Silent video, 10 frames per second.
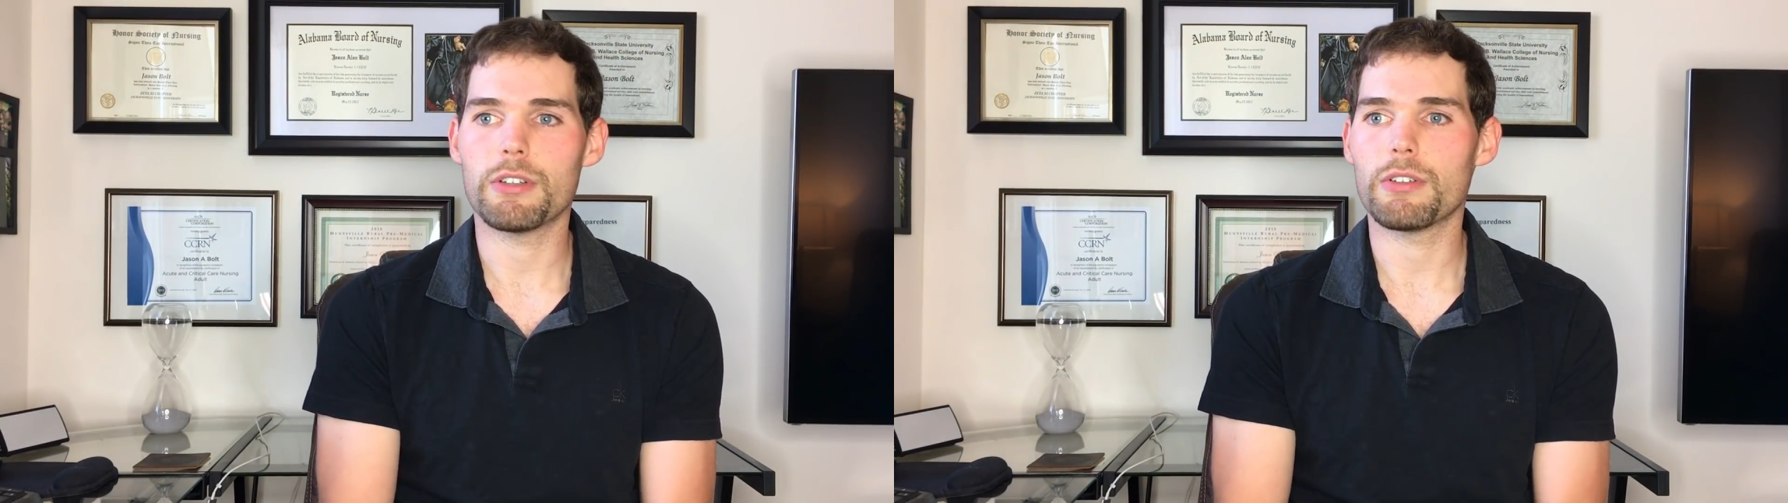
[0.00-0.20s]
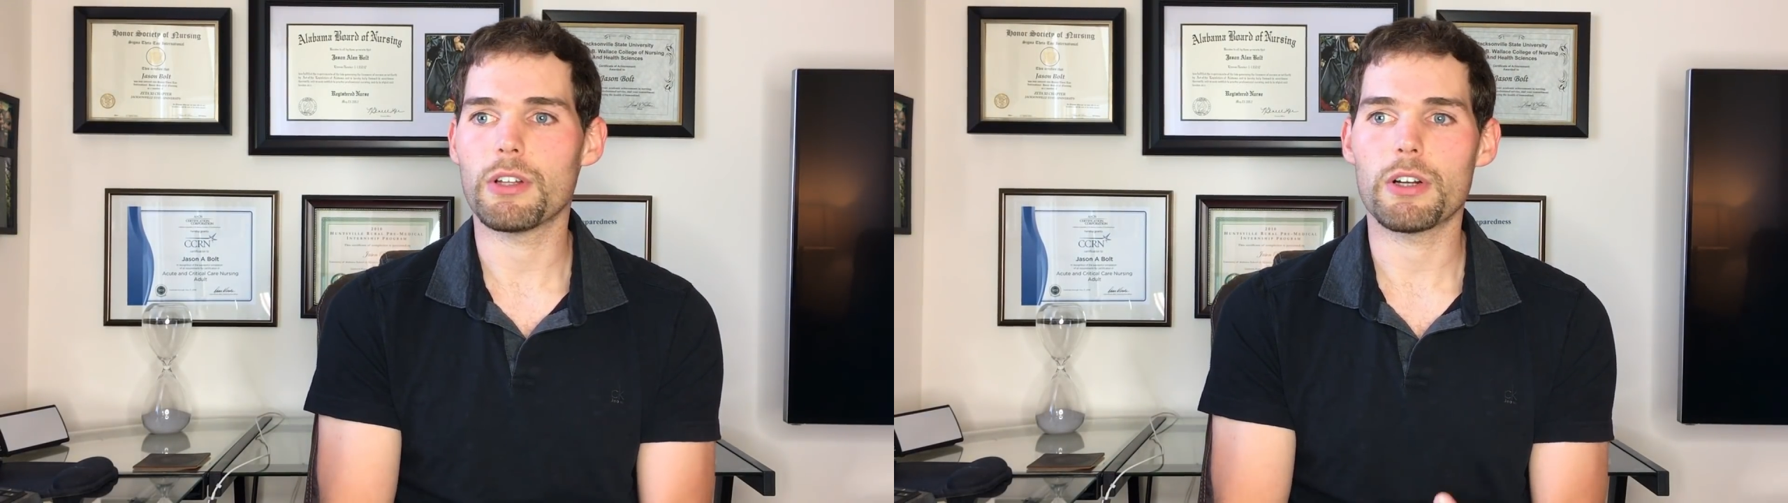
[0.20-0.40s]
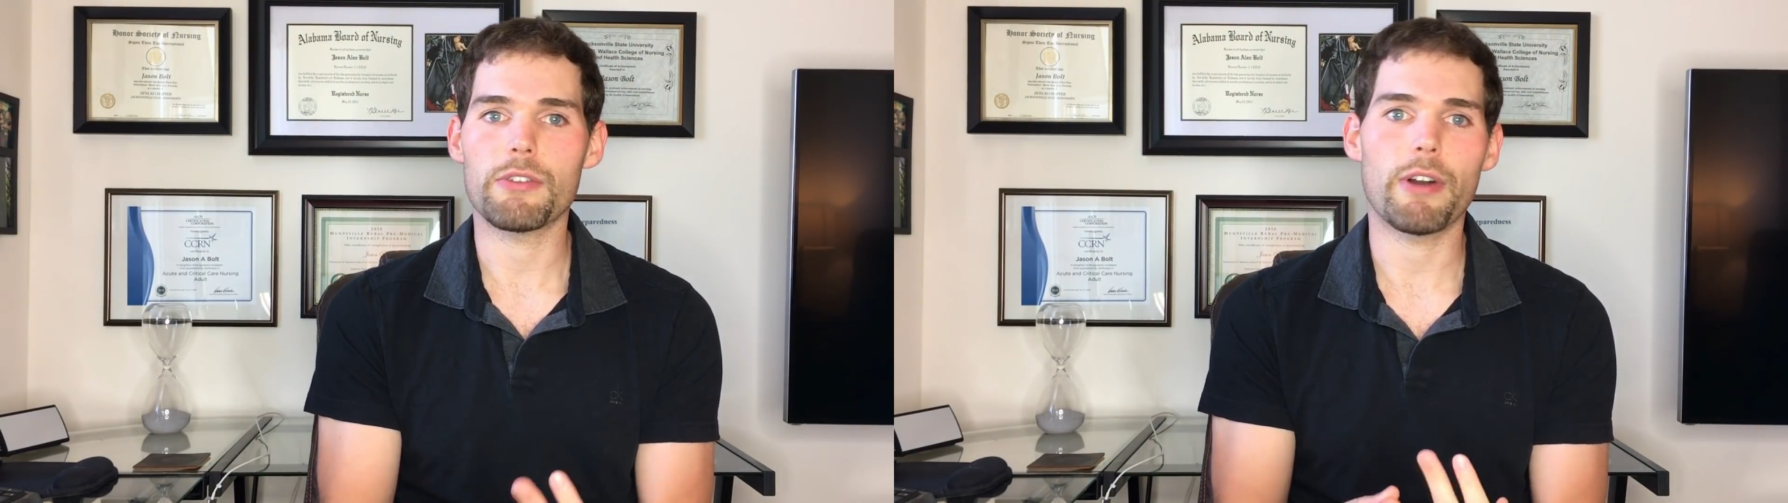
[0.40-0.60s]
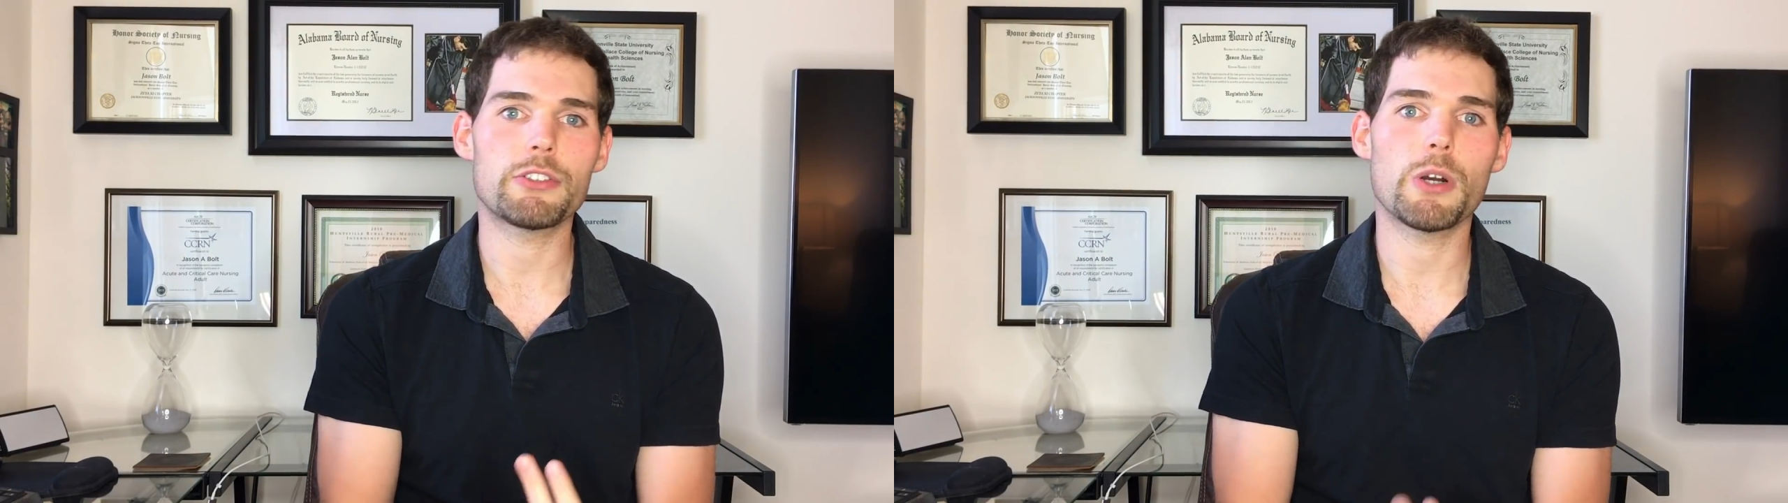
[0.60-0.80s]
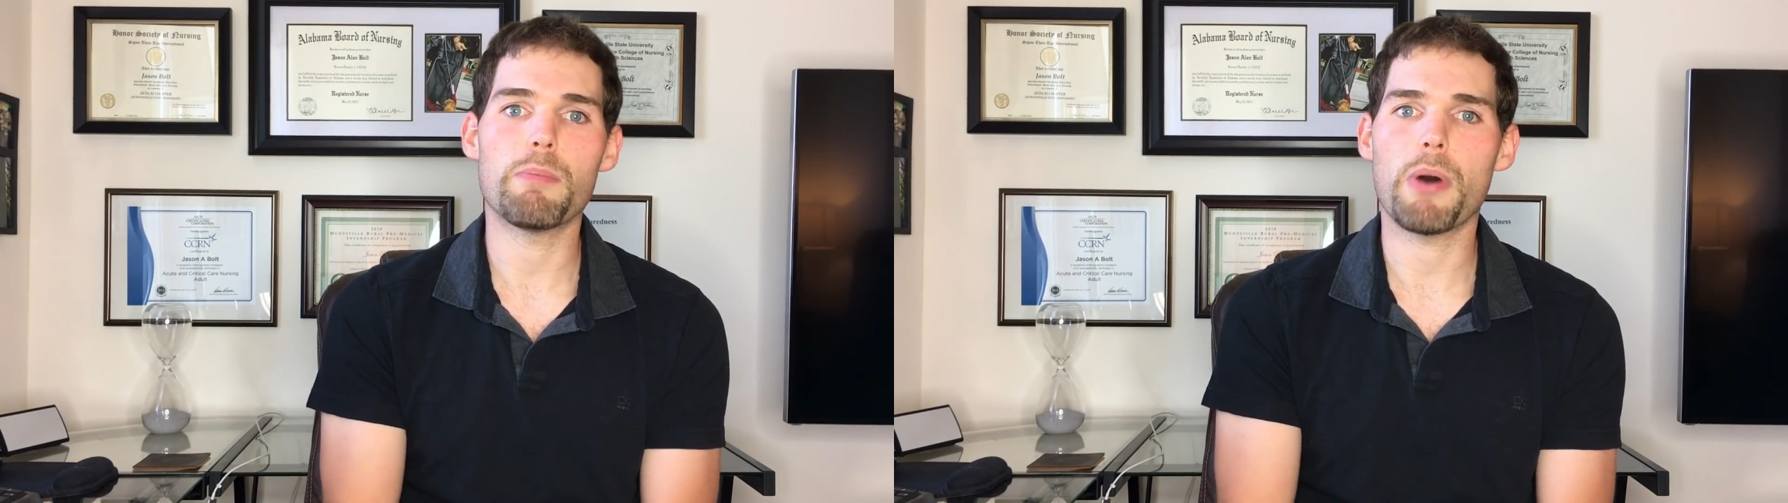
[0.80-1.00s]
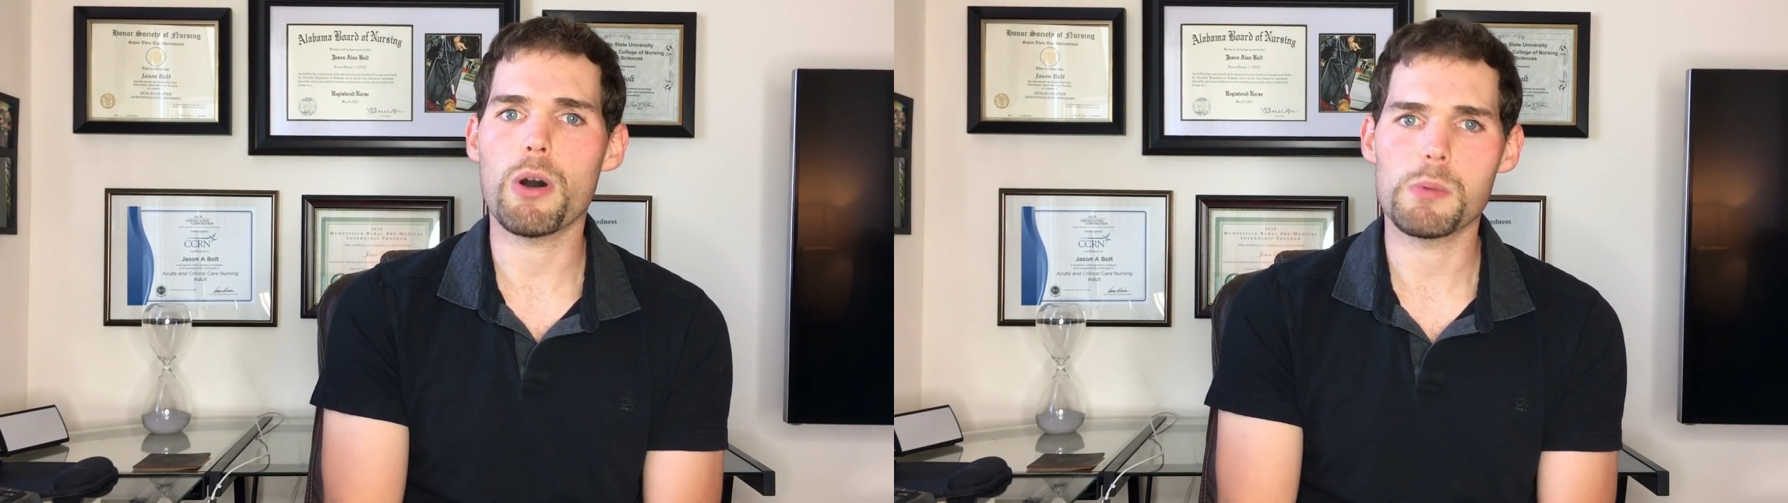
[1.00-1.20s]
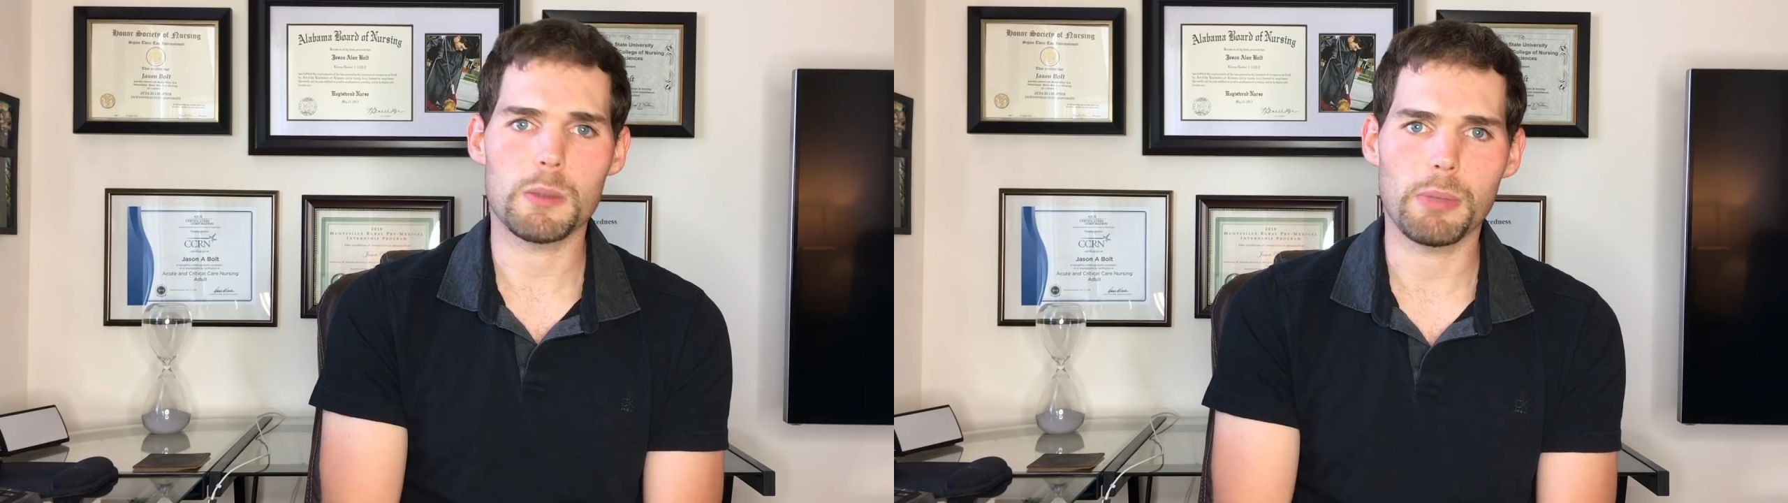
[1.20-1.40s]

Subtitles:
You're learning retrobulbar